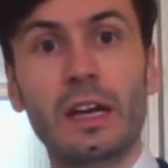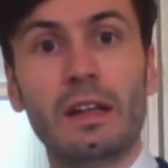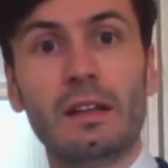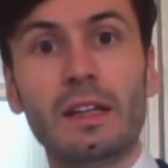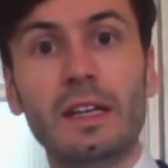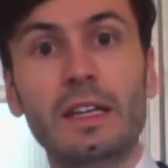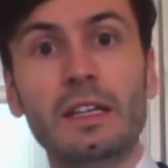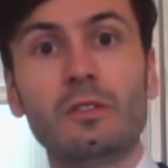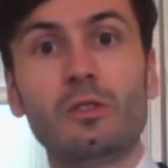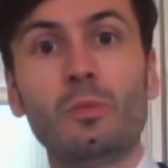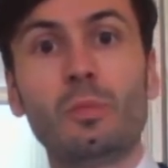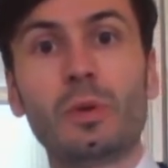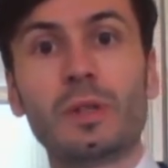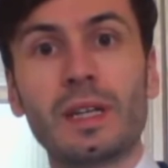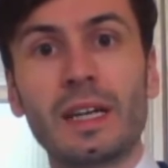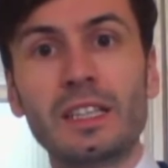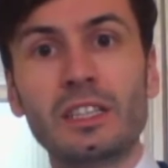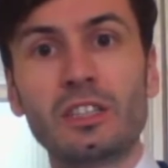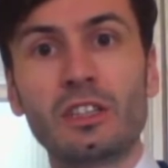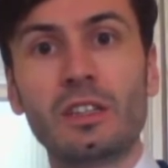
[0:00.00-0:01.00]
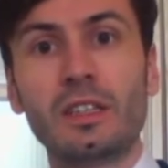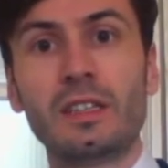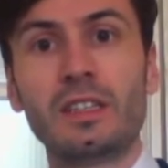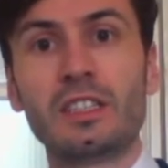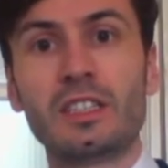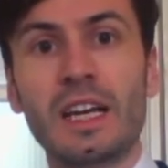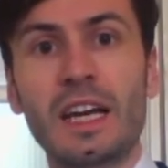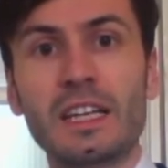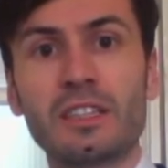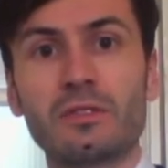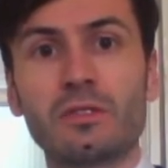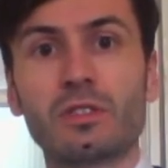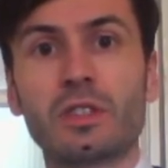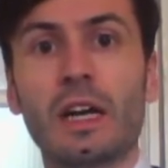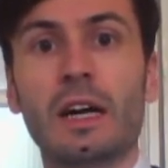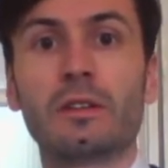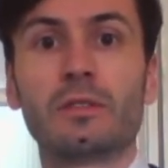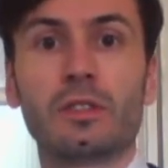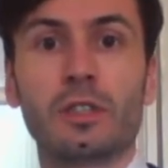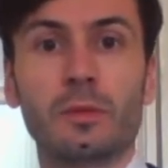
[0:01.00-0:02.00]
leading to potentially disastrous
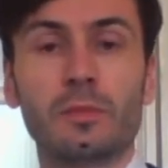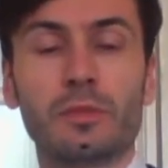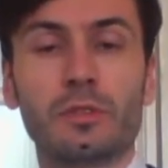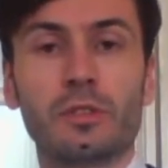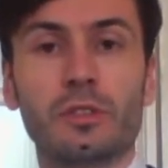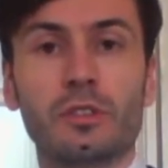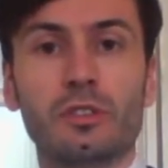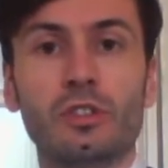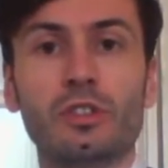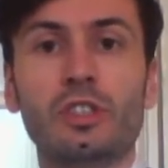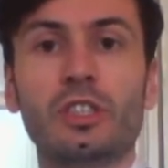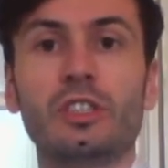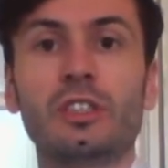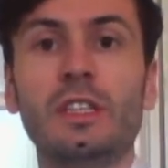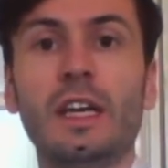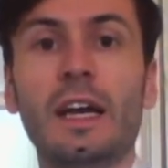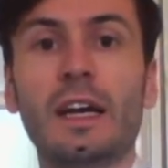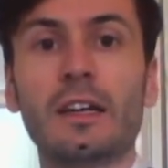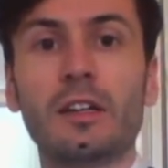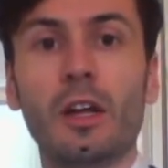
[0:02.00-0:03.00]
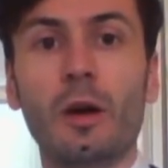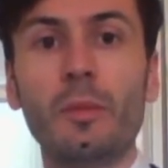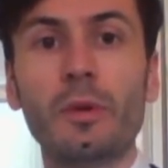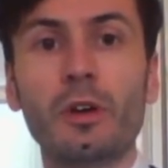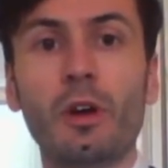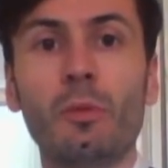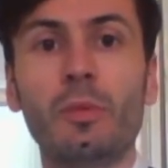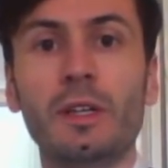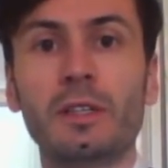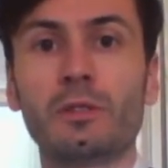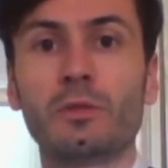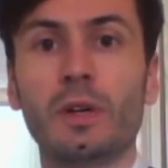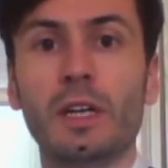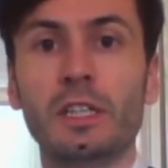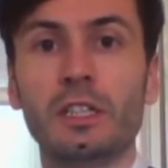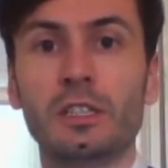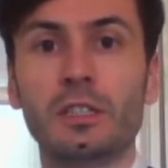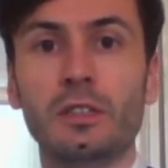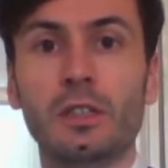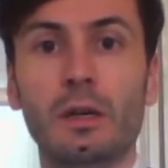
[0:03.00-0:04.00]
outcomes, such as the economic
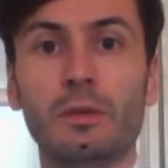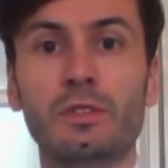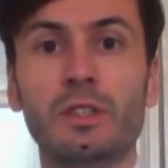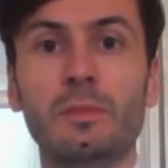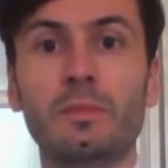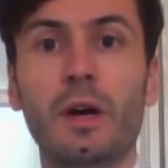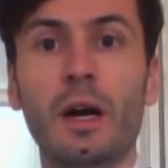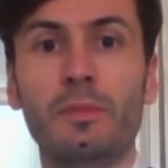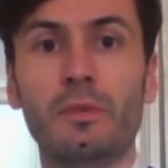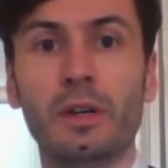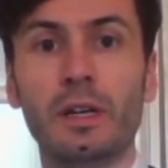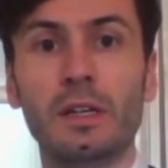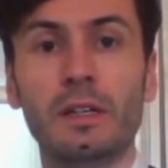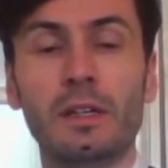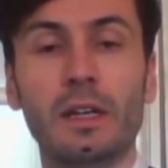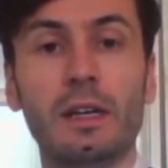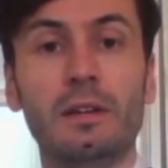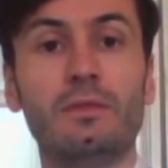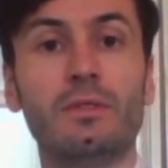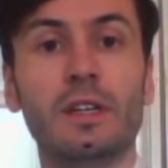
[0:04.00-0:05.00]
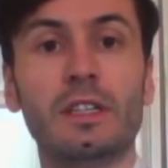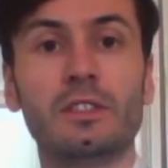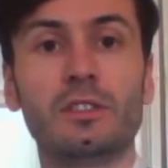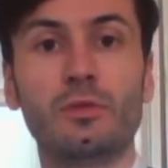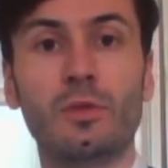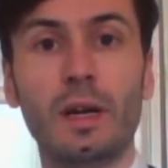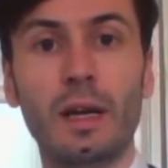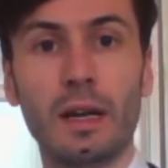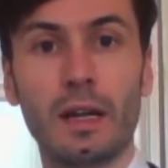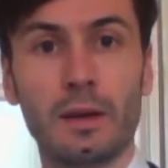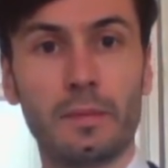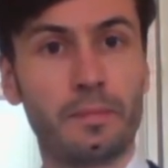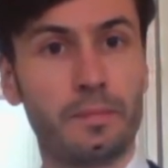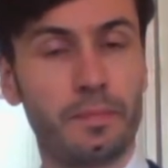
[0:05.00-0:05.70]
obliteration of Zimbabwe and Venezuela.